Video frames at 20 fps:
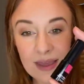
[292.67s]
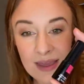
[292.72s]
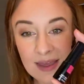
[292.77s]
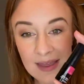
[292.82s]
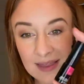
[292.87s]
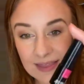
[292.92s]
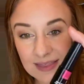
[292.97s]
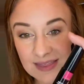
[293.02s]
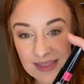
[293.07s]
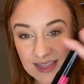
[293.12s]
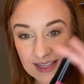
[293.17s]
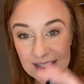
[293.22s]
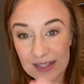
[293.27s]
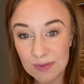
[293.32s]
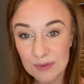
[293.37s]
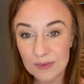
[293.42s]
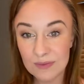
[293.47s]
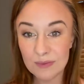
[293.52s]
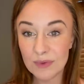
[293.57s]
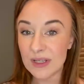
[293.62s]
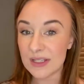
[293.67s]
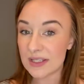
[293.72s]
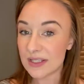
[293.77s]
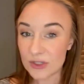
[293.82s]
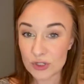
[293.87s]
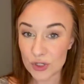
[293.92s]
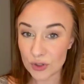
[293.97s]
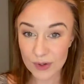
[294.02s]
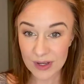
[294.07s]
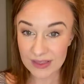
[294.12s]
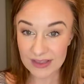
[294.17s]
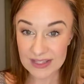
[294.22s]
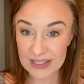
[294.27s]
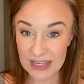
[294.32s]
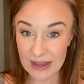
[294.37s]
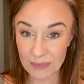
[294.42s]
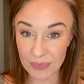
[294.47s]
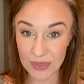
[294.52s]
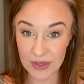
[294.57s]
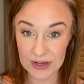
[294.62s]
this is doing the
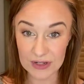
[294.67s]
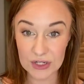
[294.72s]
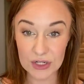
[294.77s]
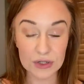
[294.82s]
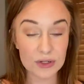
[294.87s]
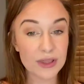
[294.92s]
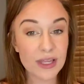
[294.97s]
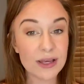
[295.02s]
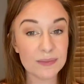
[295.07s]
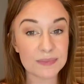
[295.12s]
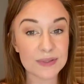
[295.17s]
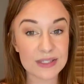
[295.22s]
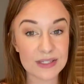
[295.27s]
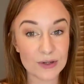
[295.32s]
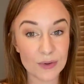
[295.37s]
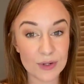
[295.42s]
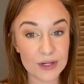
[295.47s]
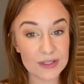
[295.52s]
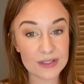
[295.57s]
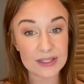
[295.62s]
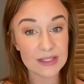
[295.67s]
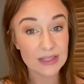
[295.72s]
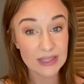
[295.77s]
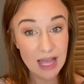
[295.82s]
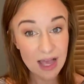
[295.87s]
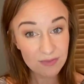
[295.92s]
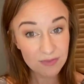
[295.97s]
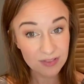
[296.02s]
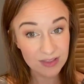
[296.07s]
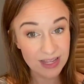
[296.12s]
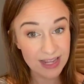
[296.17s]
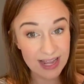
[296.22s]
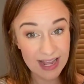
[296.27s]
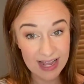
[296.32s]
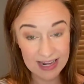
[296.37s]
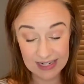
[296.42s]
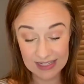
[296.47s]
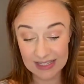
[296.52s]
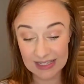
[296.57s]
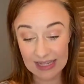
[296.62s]
same thing to your lips. So it's lovely
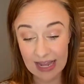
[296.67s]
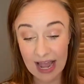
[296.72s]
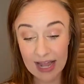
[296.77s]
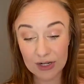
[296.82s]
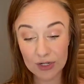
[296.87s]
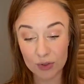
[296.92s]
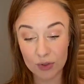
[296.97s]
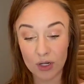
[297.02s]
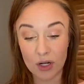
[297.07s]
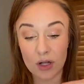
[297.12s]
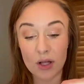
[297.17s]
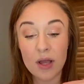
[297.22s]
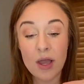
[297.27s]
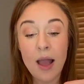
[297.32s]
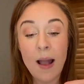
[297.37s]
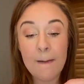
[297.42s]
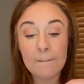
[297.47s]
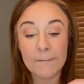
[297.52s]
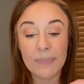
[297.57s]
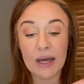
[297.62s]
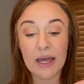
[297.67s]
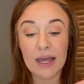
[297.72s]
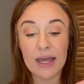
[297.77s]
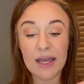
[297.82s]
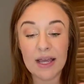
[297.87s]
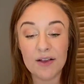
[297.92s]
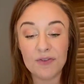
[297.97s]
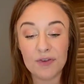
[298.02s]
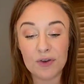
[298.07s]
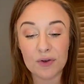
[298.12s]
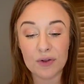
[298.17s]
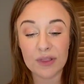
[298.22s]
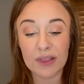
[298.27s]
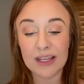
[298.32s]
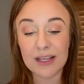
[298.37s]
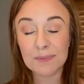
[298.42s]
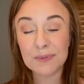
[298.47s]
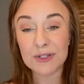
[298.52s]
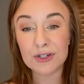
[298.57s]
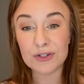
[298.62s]
and it's natural, but if your
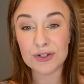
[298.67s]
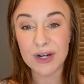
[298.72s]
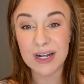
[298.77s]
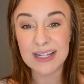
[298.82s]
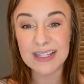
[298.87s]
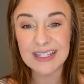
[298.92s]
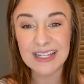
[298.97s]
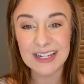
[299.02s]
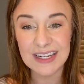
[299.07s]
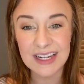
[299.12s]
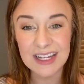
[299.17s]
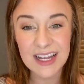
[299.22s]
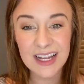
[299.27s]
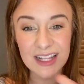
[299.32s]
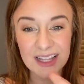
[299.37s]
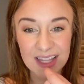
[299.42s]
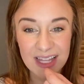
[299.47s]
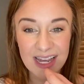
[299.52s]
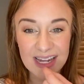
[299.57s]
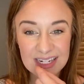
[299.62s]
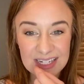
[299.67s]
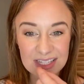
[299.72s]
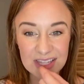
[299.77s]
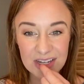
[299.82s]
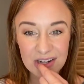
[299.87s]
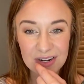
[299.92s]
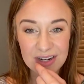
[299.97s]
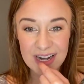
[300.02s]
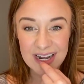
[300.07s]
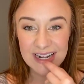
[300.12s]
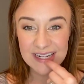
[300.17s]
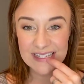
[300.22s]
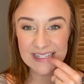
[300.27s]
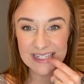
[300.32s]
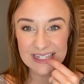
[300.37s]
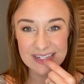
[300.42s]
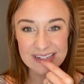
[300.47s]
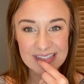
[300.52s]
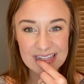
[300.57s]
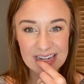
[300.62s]
lips are dry, it's gonna collect in the cracks
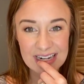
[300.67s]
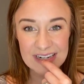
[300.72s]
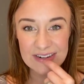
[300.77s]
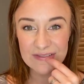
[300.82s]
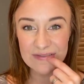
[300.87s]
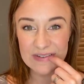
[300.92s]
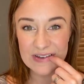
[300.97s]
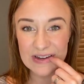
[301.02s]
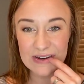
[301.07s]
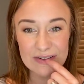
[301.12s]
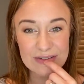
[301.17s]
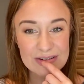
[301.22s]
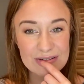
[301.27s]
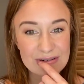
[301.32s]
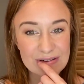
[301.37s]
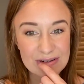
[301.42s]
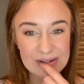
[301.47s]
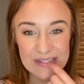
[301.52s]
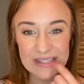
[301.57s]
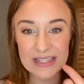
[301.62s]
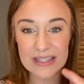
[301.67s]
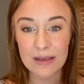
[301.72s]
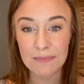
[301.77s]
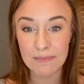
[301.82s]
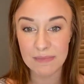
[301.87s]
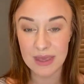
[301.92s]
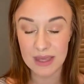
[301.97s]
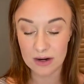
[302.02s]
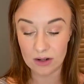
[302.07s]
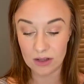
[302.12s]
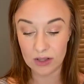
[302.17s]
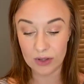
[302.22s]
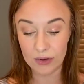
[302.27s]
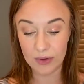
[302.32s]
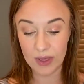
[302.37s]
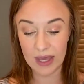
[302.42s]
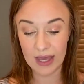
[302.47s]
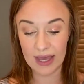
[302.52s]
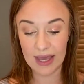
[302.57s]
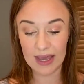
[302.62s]
and just kind of go towards the middle,
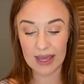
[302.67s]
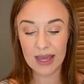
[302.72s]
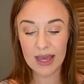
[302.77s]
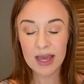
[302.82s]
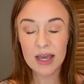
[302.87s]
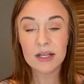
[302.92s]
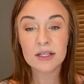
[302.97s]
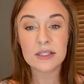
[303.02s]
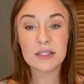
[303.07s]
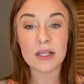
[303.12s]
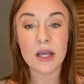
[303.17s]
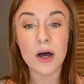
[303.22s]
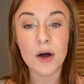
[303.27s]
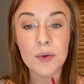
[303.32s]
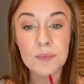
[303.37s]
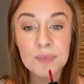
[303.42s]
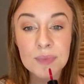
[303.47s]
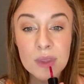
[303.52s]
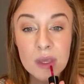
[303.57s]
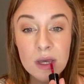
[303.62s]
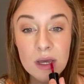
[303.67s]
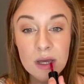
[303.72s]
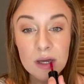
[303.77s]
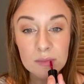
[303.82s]
okay? So I'm